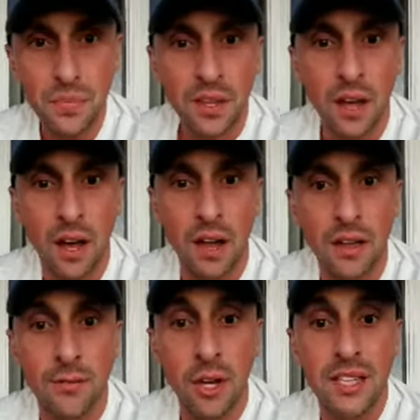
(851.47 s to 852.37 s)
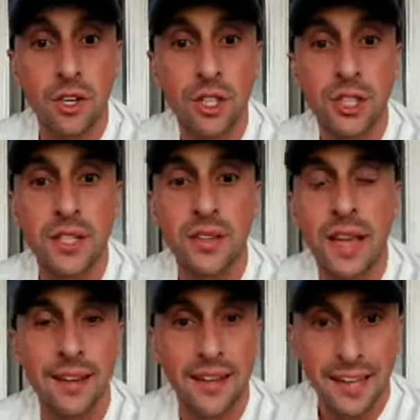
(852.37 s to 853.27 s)
uh, if you guys are interested in
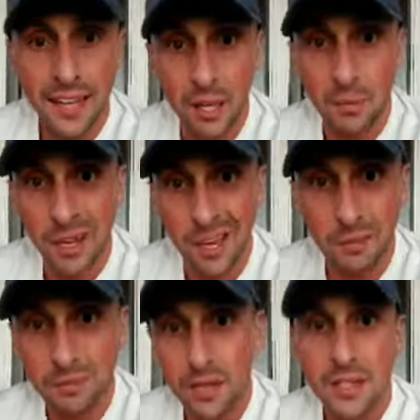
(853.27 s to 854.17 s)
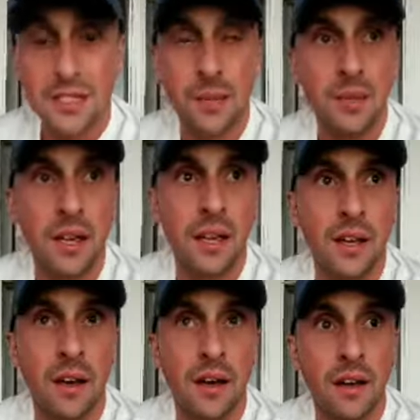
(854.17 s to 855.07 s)
that, hit me up send me a,
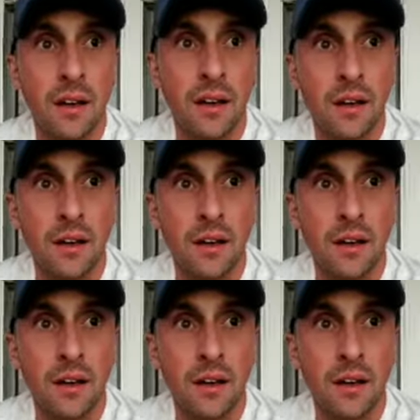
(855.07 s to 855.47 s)
uh,